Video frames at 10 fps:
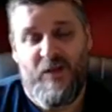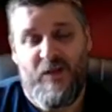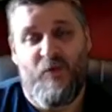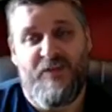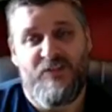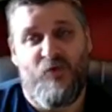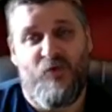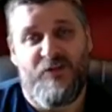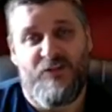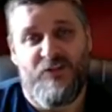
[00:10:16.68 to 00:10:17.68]
And what that's
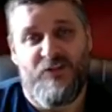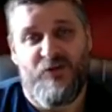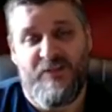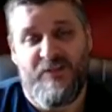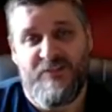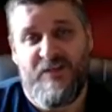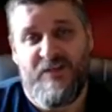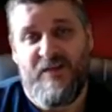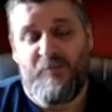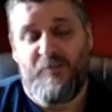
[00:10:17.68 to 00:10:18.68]
going to do is
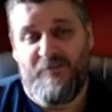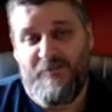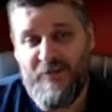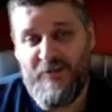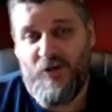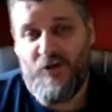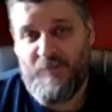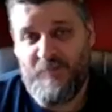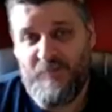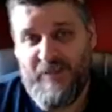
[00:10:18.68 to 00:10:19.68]
prevent her
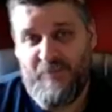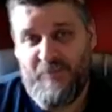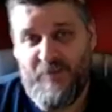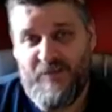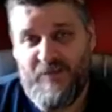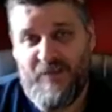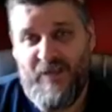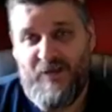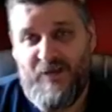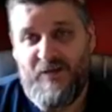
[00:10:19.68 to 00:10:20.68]
from being picked
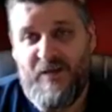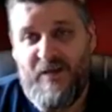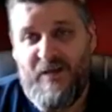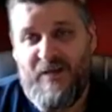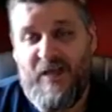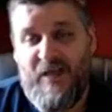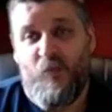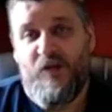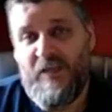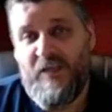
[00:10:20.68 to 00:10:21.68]
again. Now, we'll
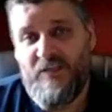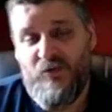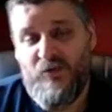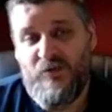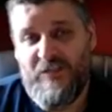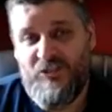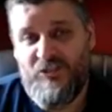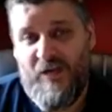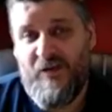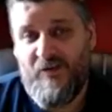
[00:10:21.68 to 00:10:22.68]
get into the
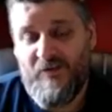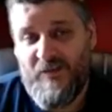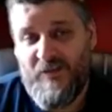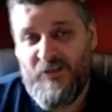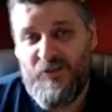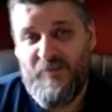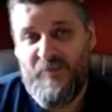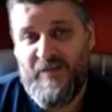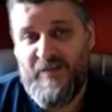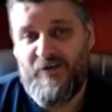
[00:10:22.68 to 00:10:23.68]
jail a little
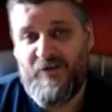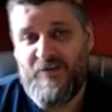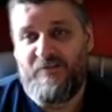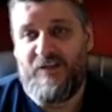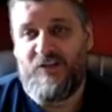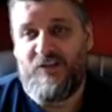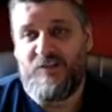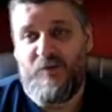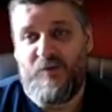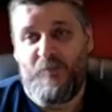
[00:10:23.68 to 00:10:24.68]
bit later in the
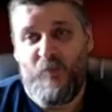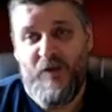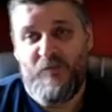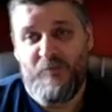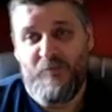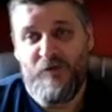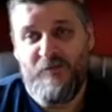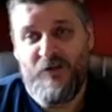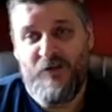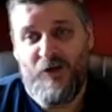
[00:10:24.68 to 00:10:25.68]
videos, but what
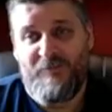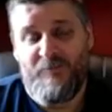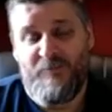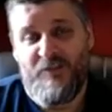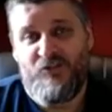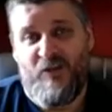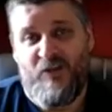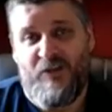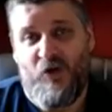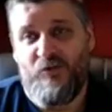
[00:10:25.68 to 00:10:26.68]
removing her from this
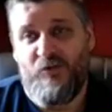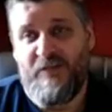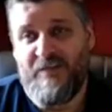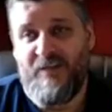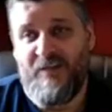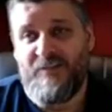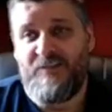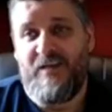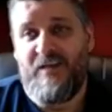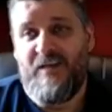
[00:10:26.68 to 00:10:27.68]
drawing only does